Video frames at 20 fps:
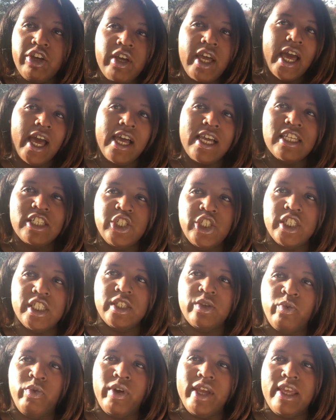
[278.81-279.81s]
you guys
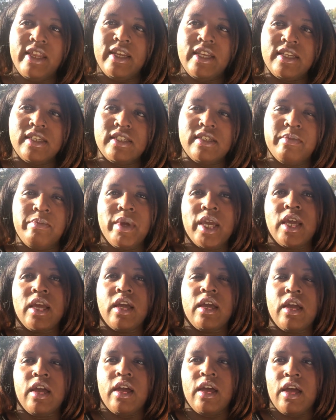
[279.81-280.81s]
just witnessed
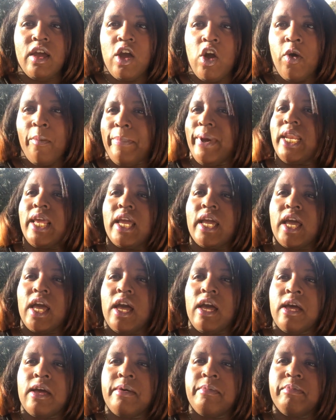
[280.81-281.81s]
me opening
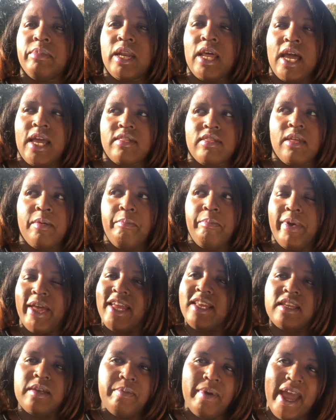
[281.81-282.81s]
up like the
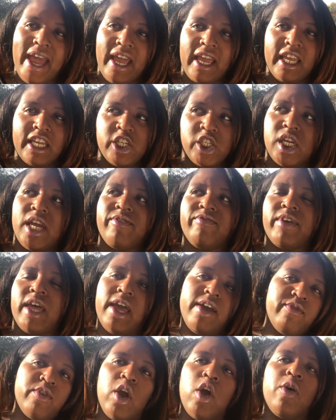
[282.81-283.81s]
best package I've
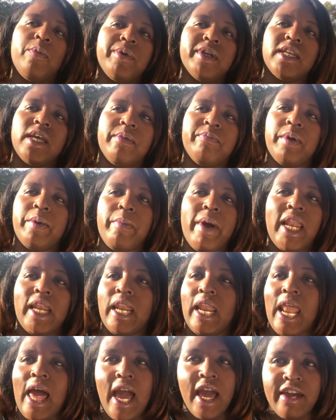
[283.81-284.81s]
ever opened up in my
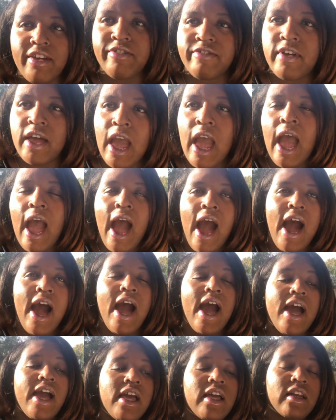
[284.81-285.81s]
life.
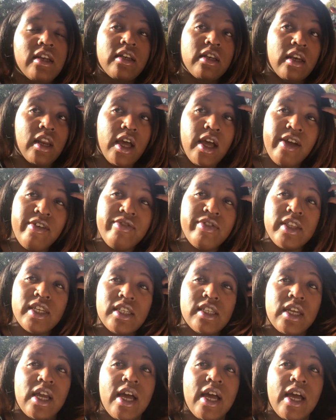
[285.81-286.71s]
I love this